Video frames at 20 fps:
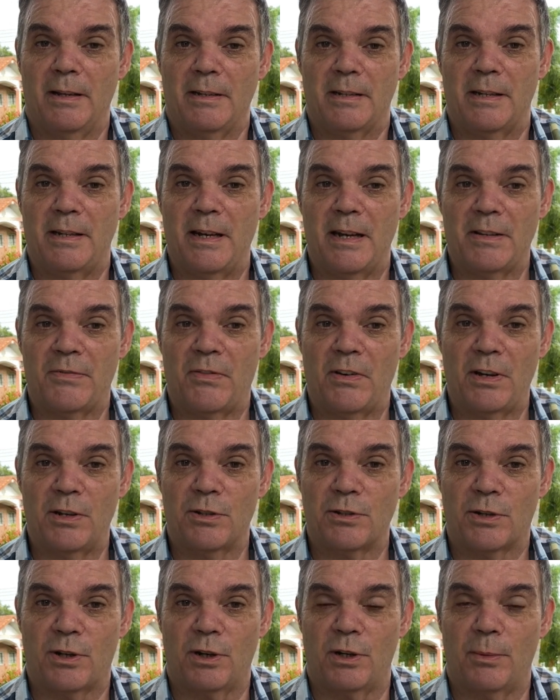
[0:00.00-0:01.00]
Today's
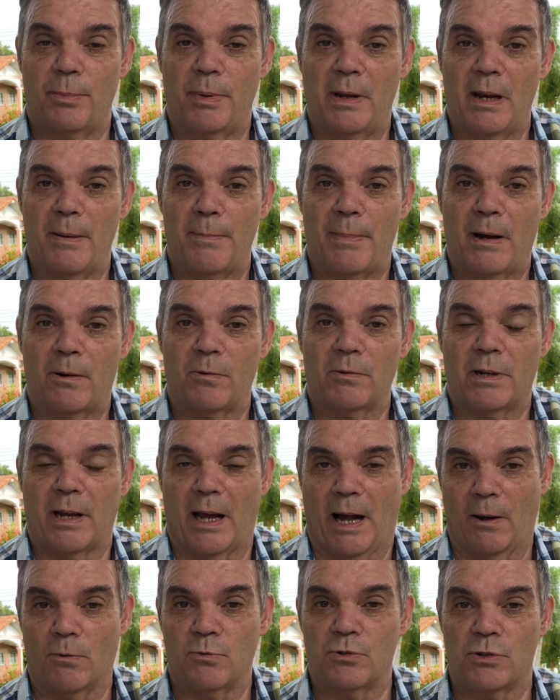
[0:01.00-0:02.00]
video is going to be about
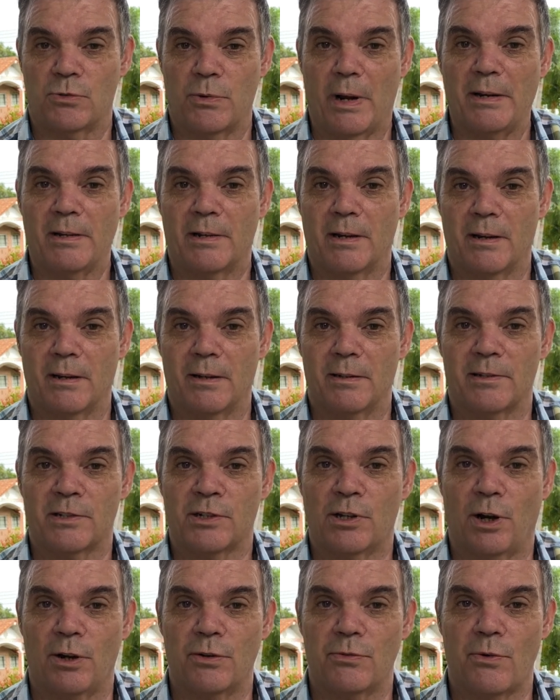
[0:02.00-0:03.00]
house rentals
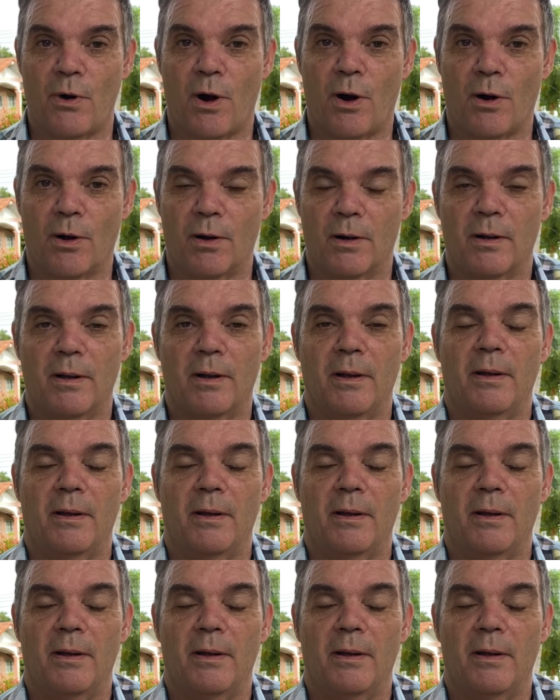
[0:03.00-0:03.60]
gone wrong.